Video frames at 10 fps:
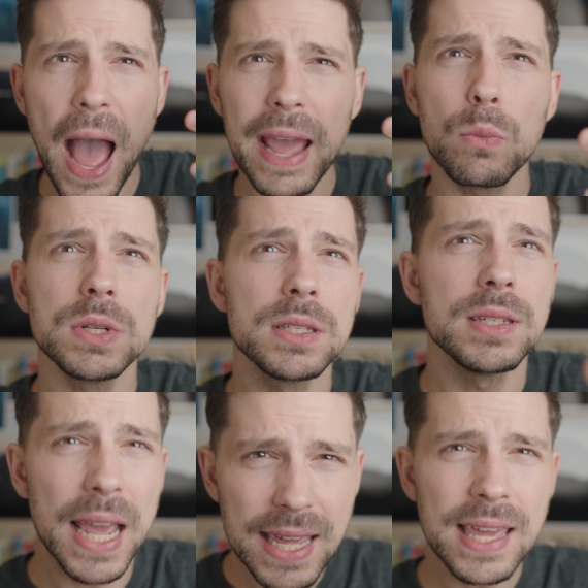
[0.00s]
I was
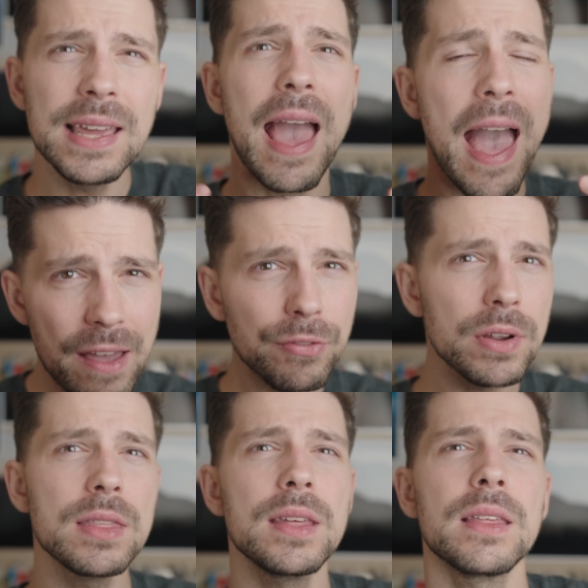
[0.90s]
taking
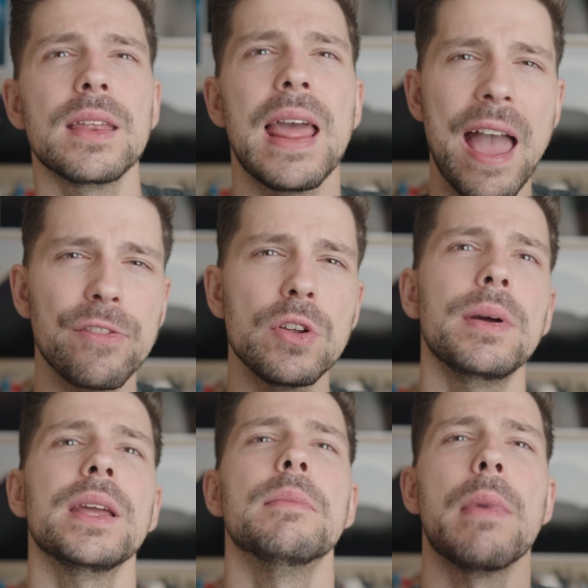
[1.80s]
everything that
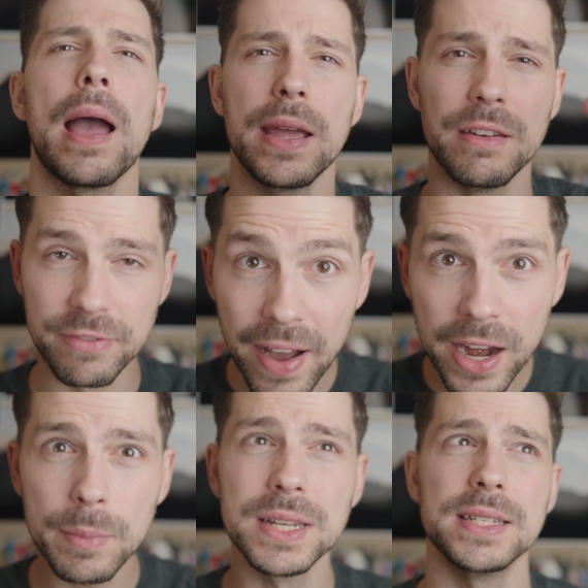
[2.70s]
everybody in my
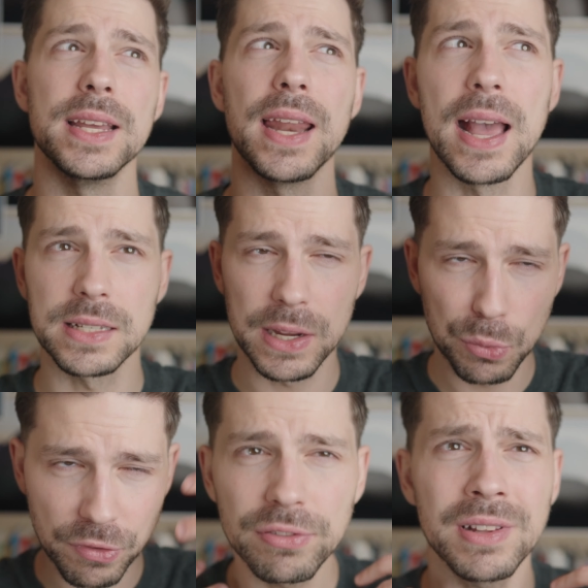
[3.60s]
environment did as a
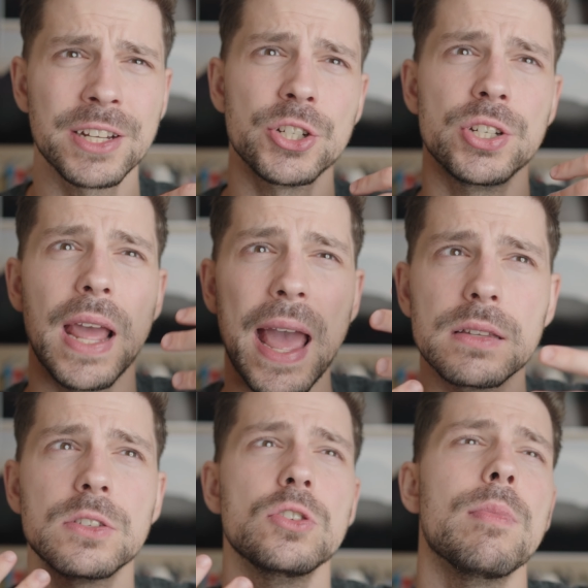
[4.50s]
reflection
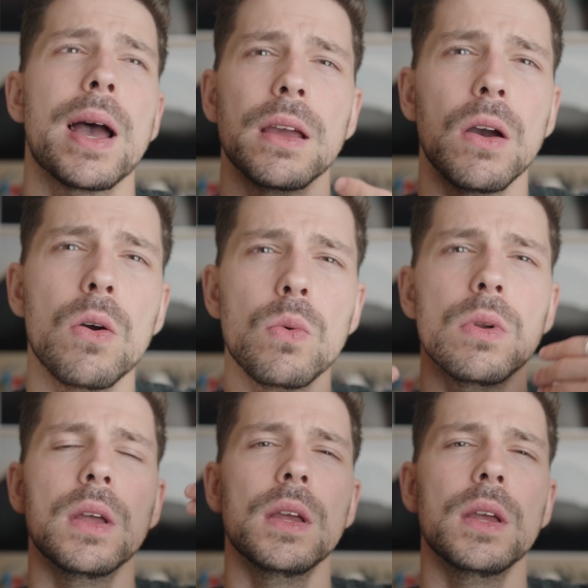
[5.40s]
as to my own